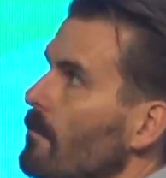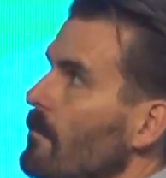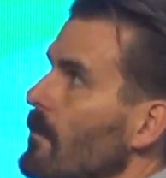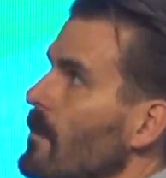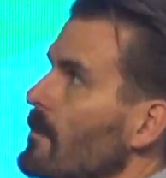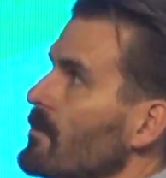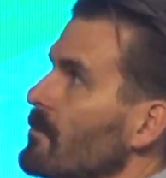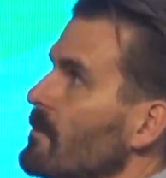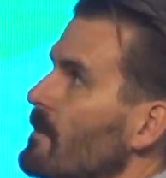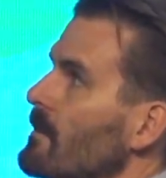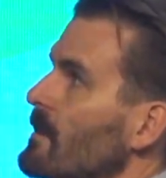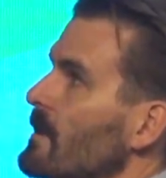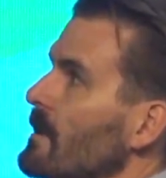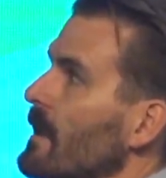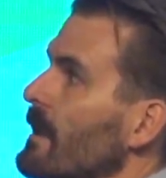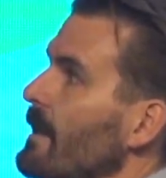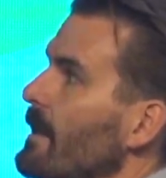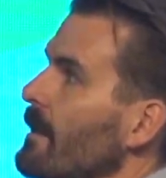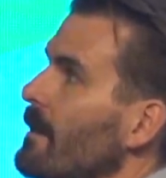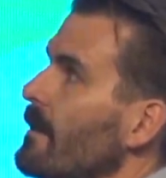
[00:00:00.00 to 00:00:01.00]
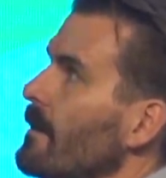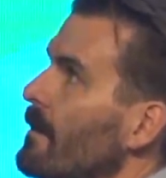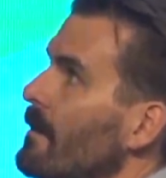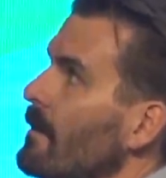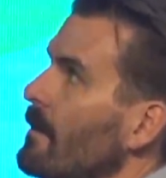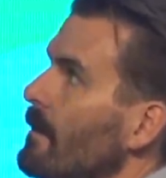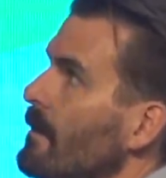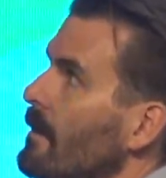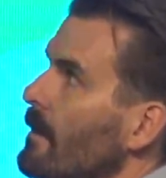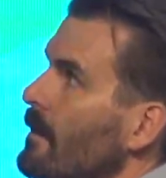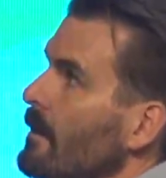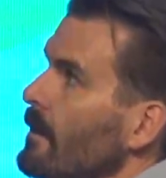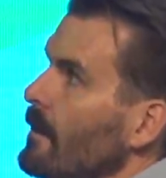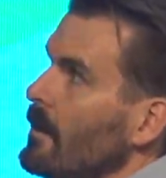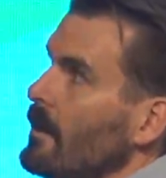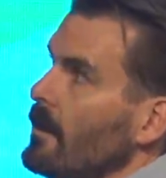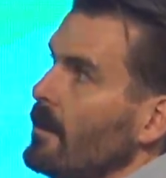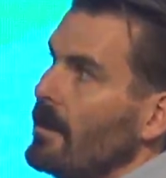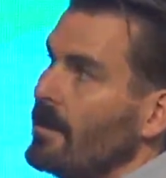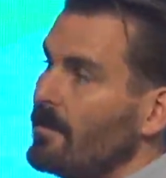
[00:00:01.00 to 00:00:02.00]
Not terrific data.
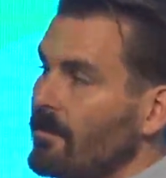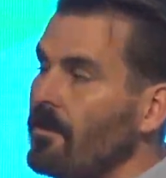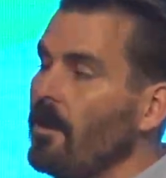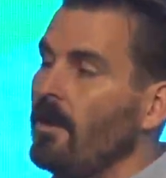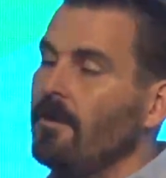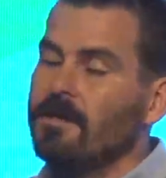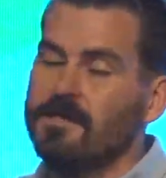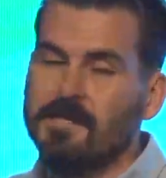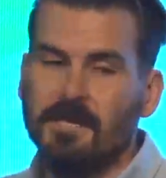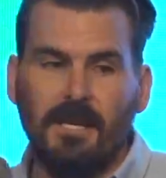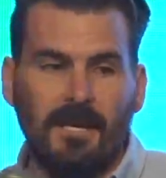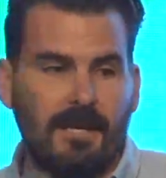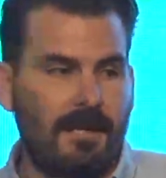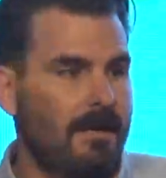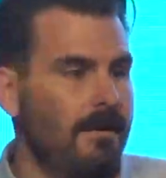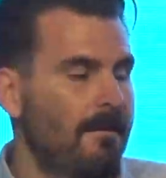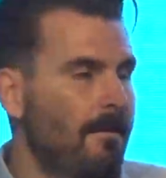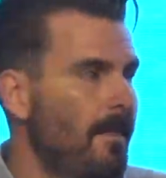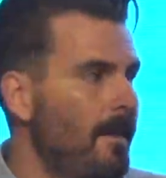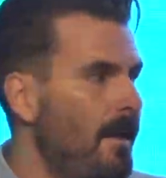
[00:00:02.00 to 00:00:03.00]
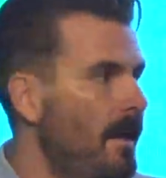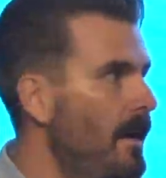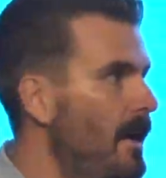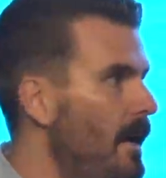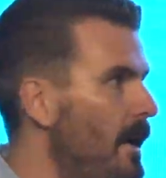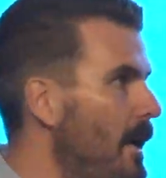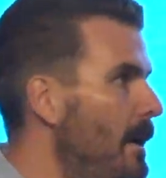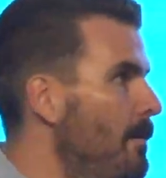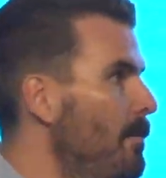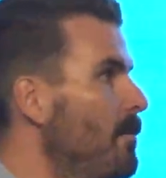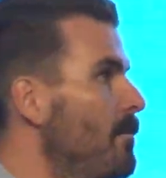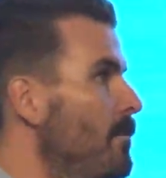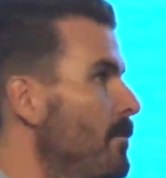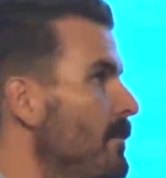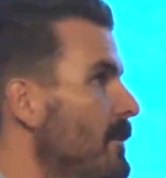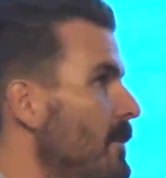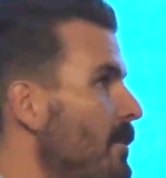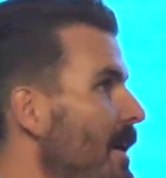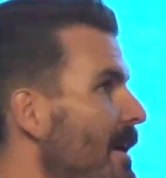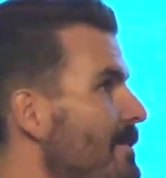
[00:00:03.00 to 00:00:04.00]
It's not this data. I
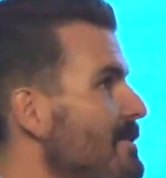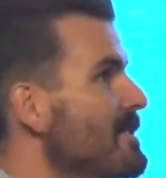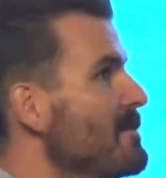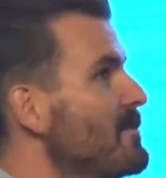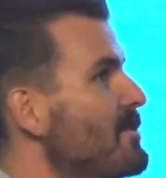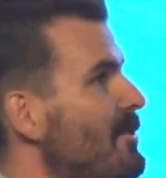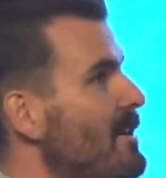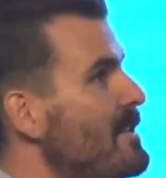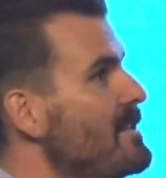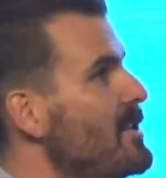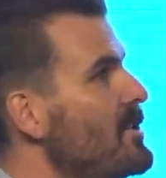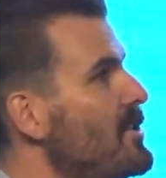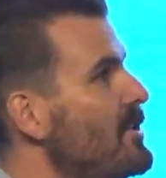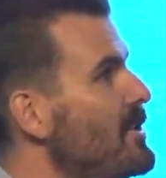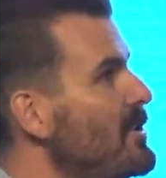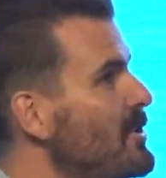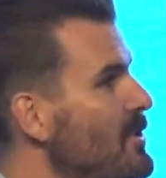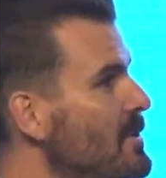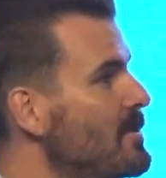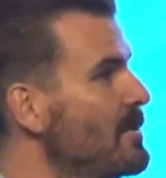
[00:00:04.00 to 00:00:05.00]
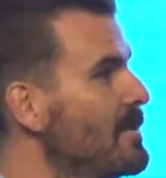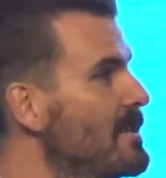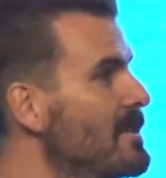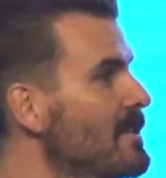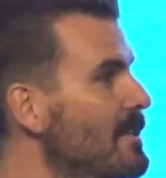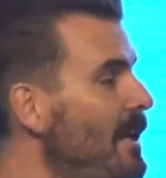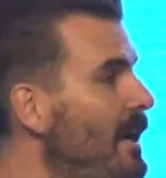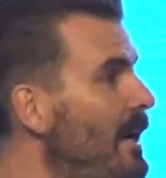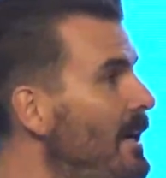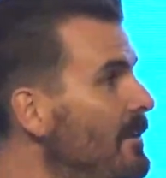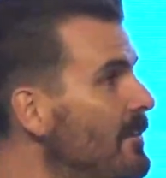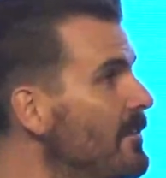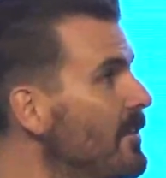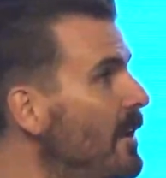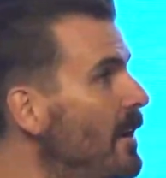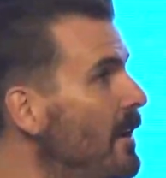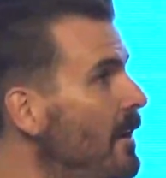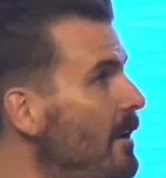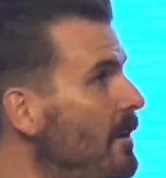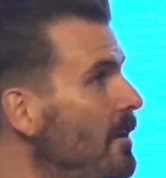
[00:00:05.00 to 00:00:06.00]
think we're having some transition issues with the slides,
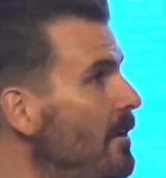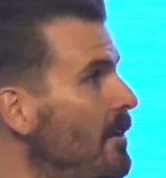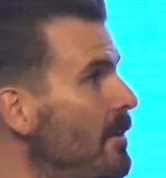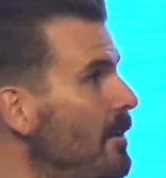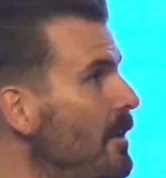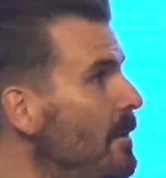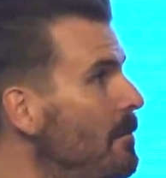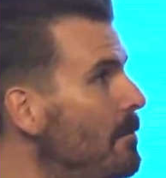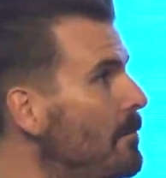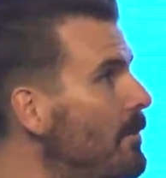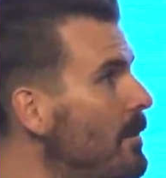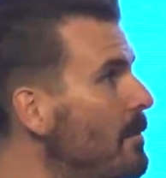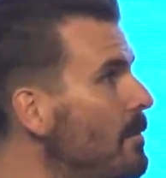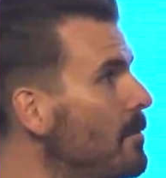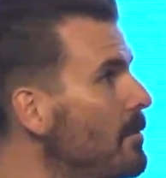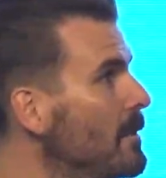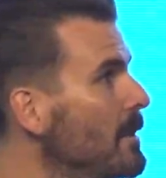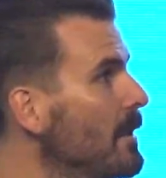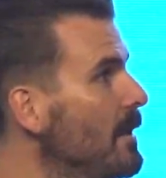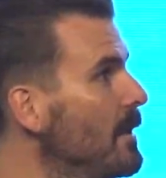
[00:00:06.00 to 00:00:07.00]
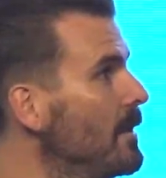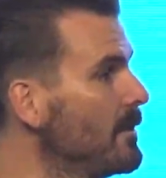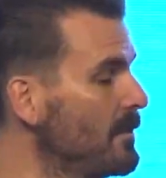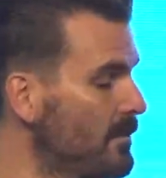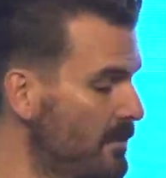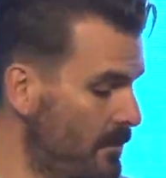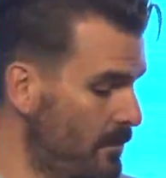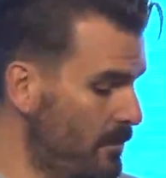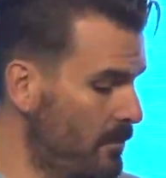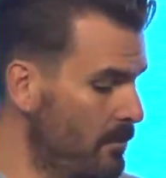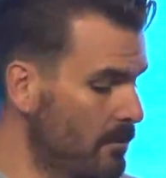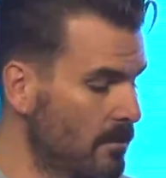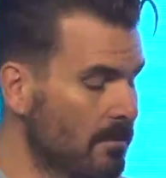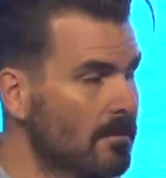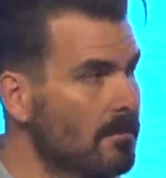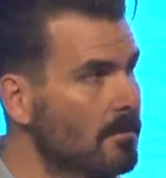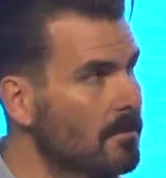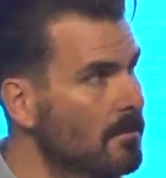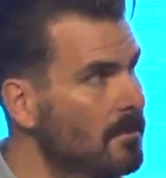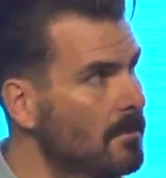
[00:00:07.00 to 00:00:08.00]
so I'm probably going to
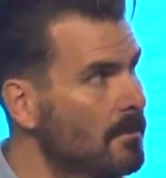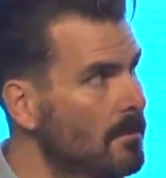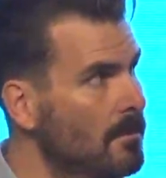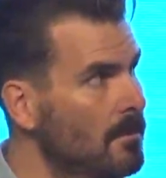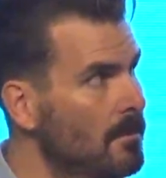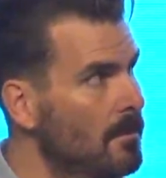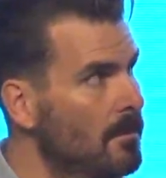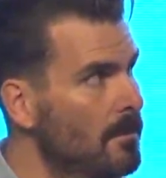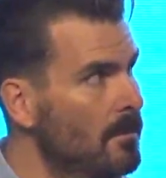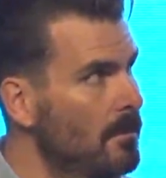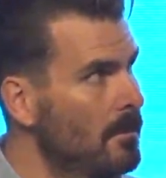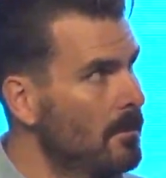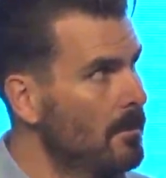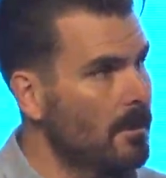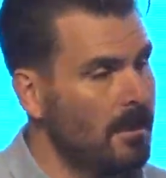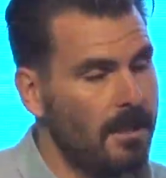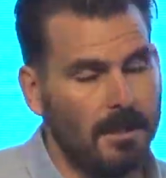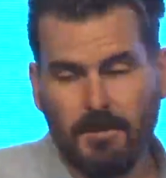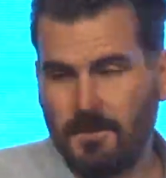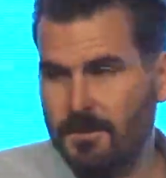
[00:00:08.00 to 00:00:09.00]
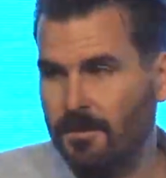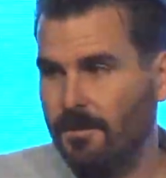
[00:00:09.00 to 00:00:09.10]
keep